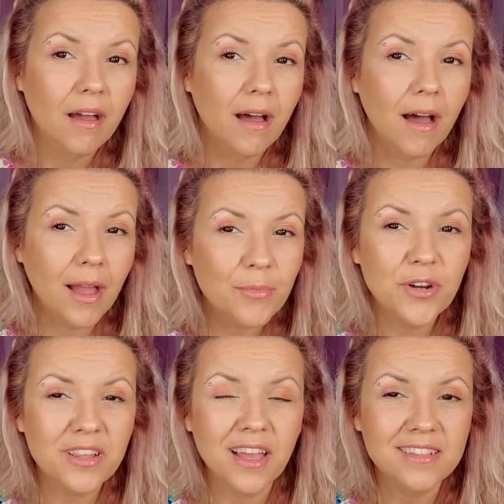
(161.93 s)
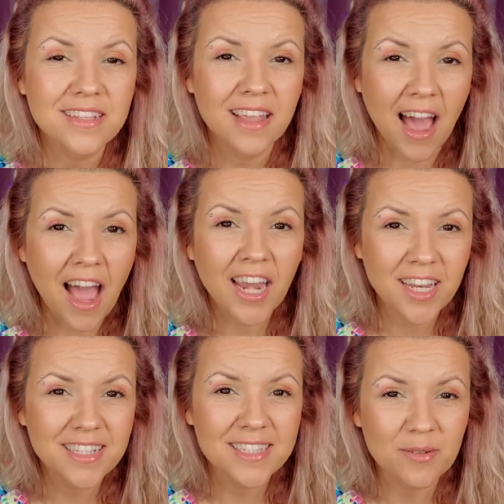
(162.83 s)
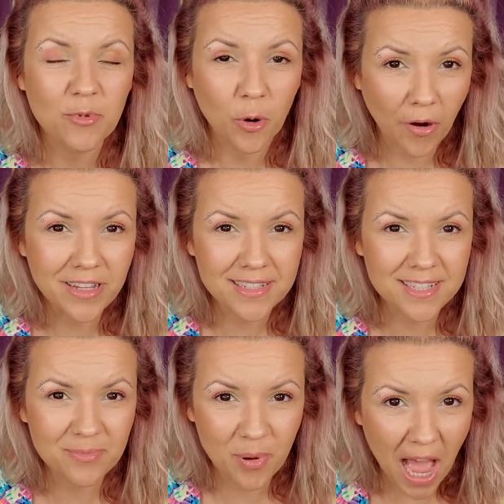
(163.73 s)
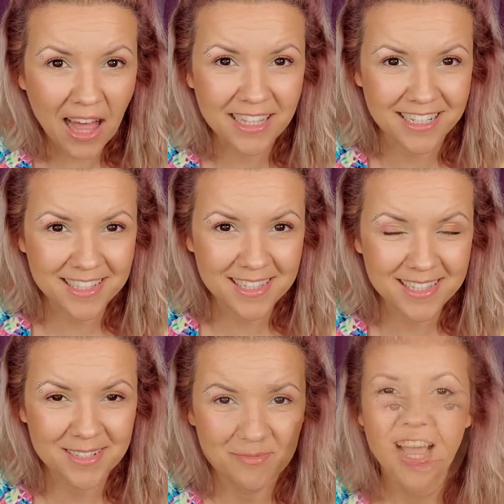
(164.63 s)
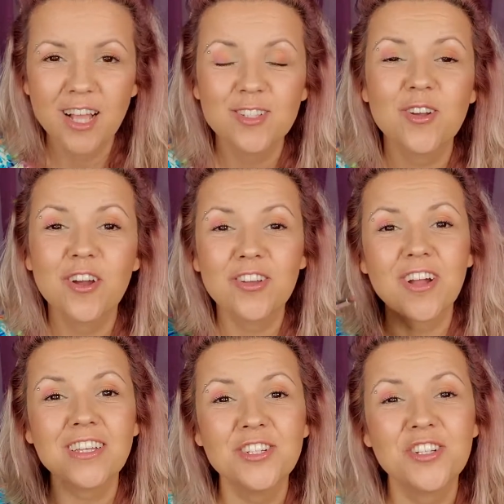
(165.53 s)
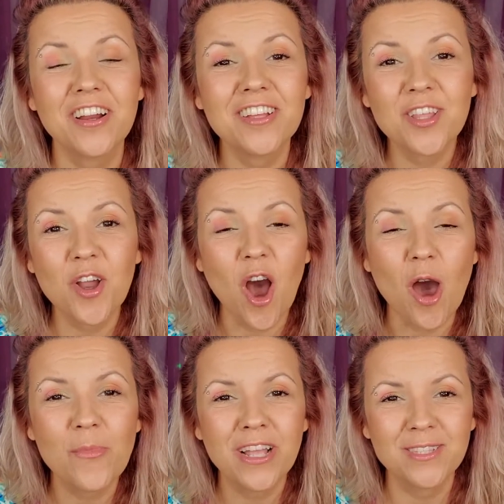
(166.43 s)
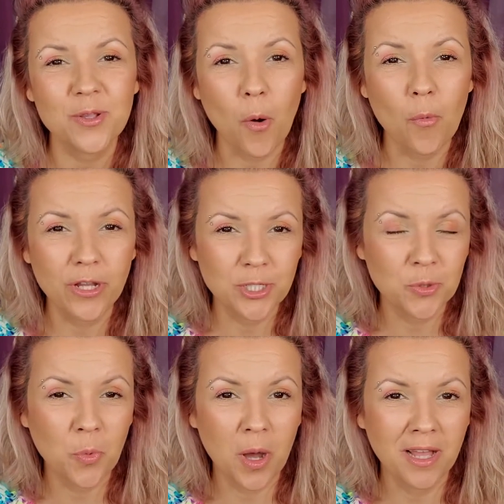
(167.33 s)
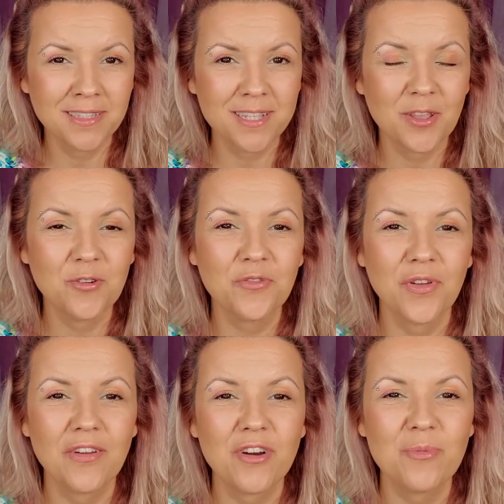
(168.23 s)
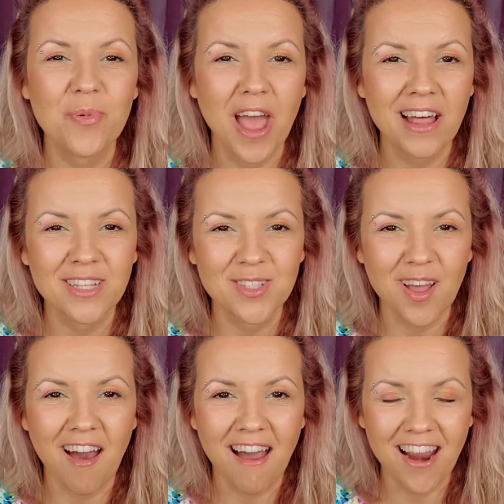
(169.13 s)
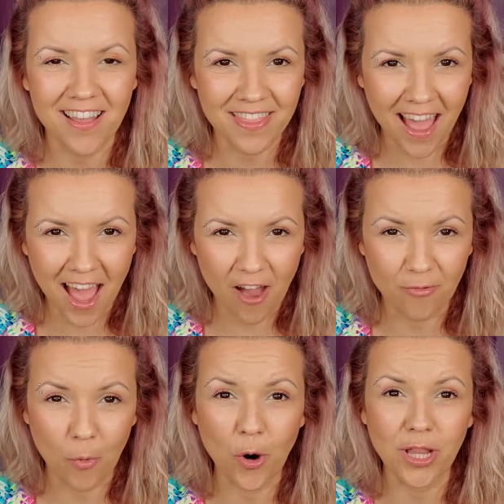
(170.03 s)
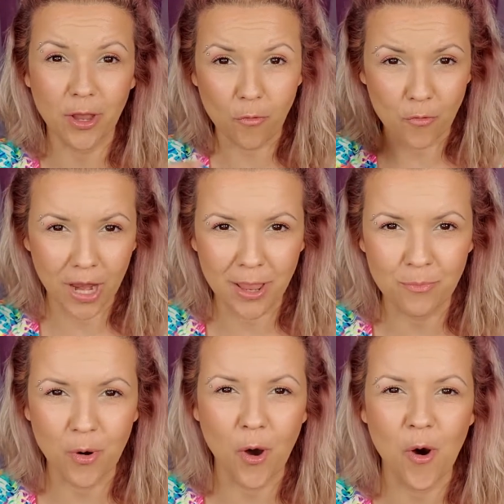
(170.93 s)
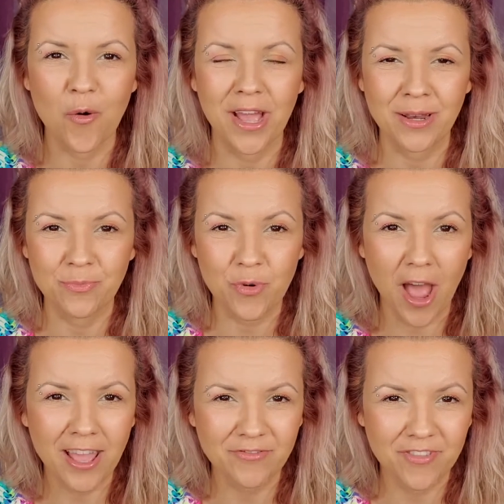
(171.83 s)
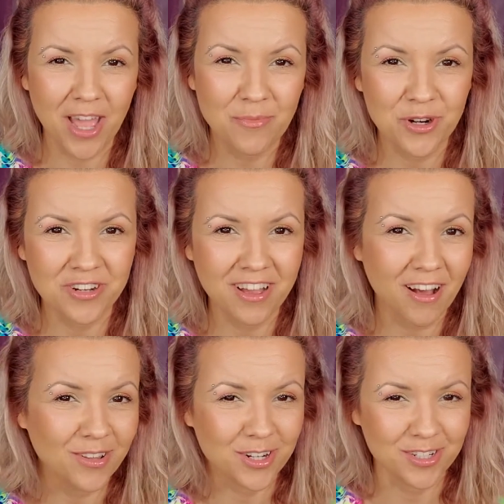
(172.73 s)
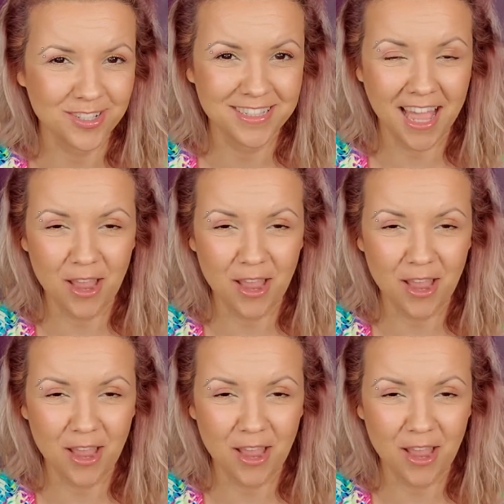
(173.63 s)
I'm realizing I need some crazy palettes. So you guys share in the comments which ones your favorite palettes are that have more like rainbow and bright, vibrant colors.